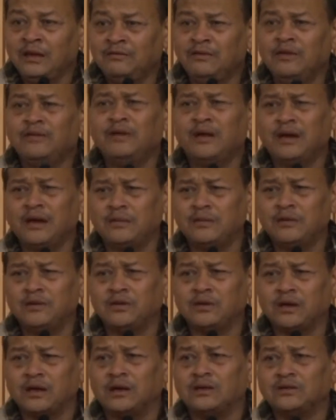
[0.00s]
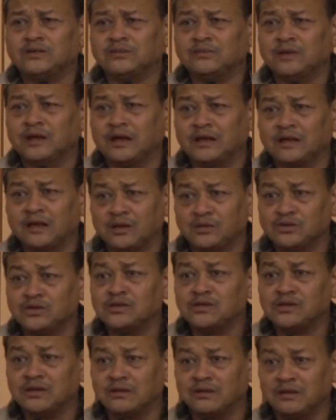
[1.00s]
we were able to take out something like
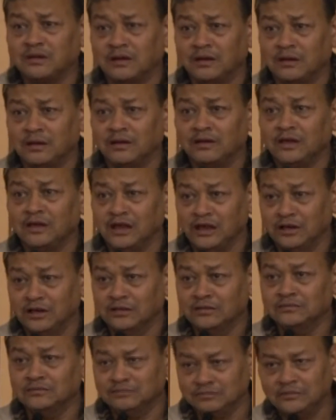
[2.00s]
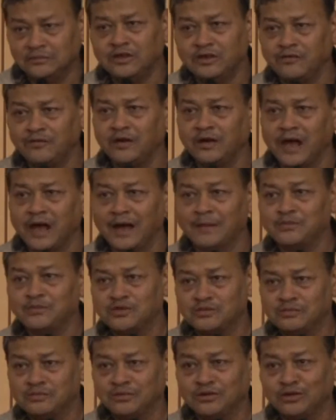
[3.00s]
1,000 children in a year, different
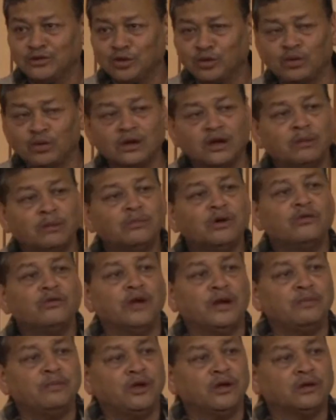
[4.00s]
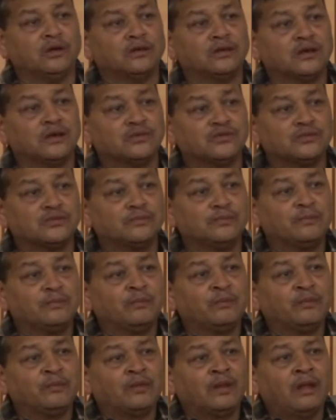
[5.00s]
camps, but the total number went beyond 1,000.
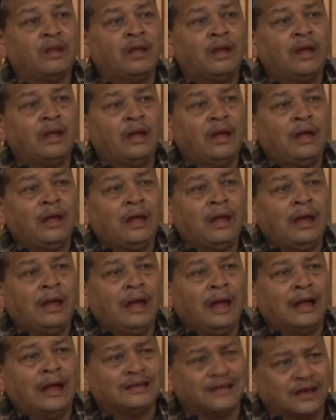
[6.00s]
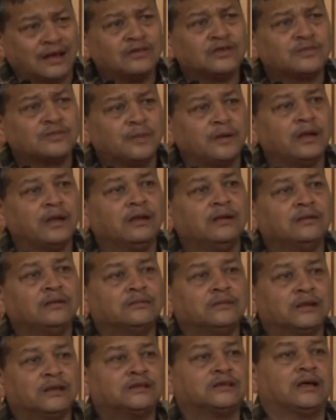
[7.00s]
And that was
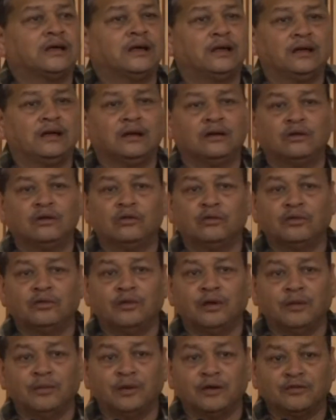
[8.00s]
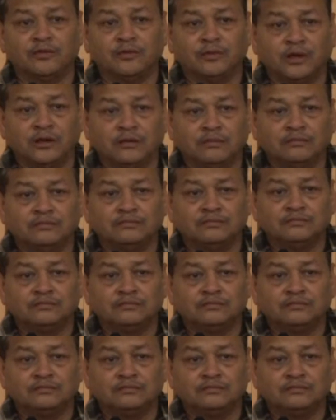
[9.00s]
pretty exciting and overwhelming for me.